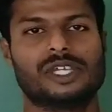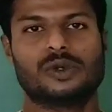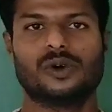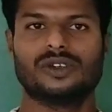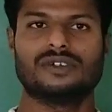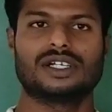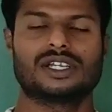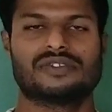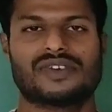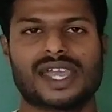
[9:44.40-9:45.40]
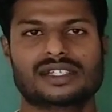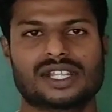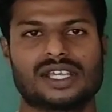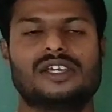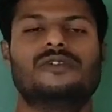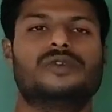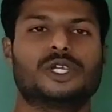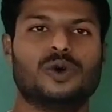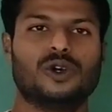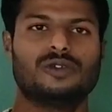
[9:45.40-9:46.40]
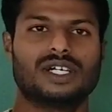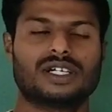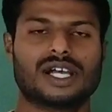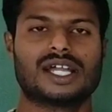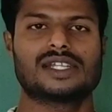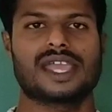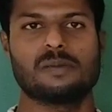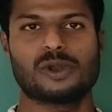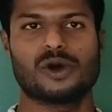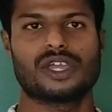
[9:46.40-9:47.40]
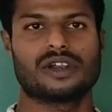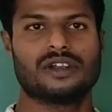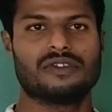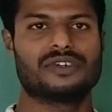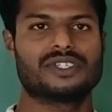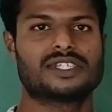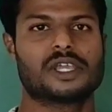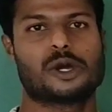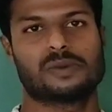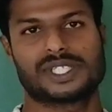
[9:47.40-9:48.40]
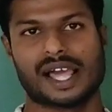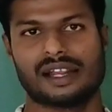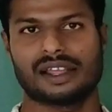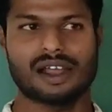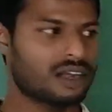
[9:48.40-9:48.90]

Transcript: We go and work in a factory, we go and work under employer for the sake of salary